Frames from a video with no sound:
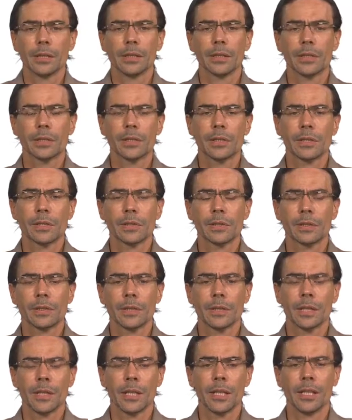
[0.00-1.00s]
This
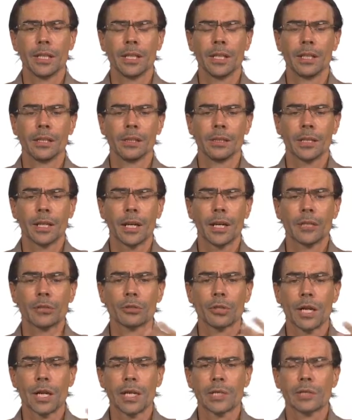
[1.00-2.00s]
is in
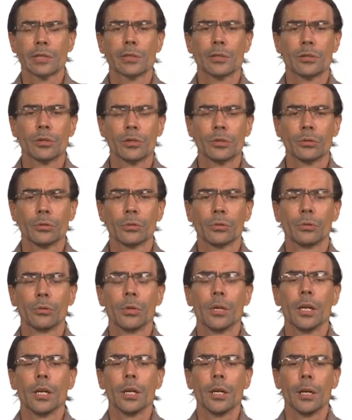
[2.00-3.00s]
contrast
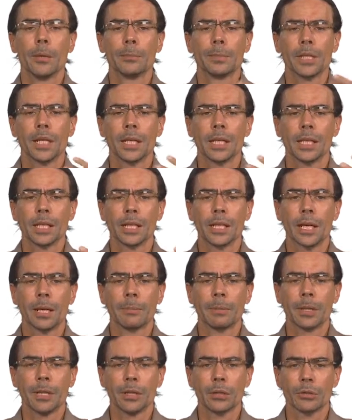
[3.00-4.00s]
to obtaining an
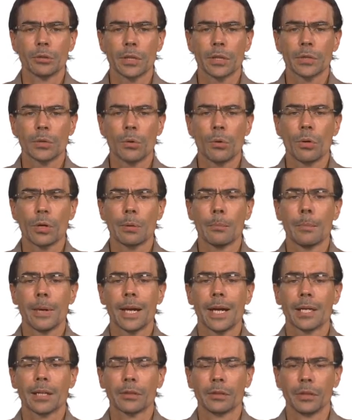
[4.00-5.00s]
IP address
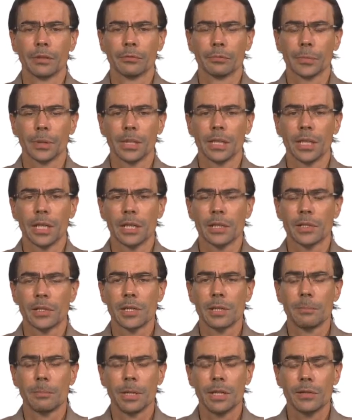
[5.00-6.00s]
automatically from a
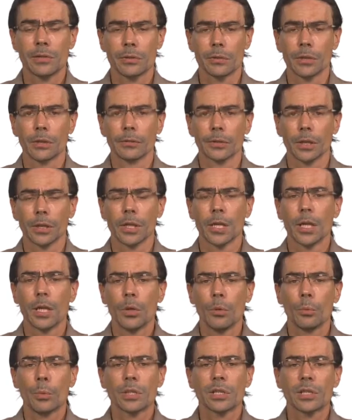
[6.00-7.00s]
DHCP server,
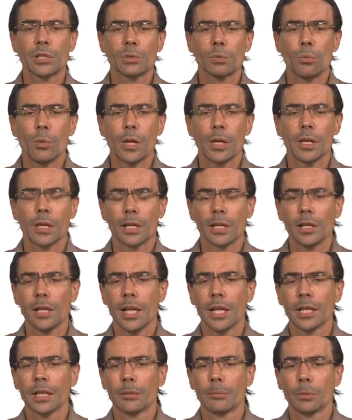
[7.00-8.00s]
which is what a
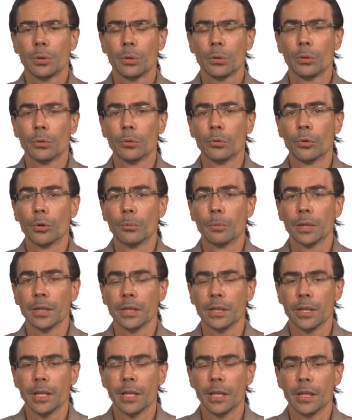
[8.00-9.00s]
client computer
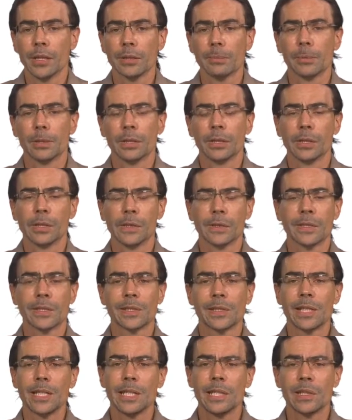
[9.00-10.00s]
normally does, because
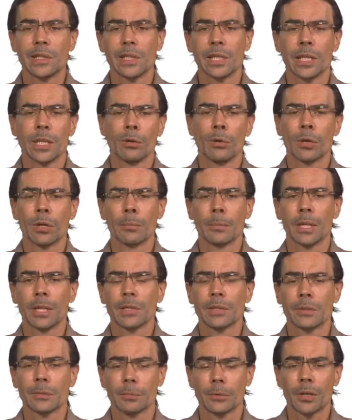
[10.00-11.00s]
it's easy. It
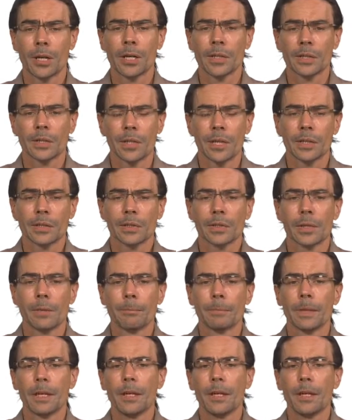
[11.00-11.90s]
automates the process.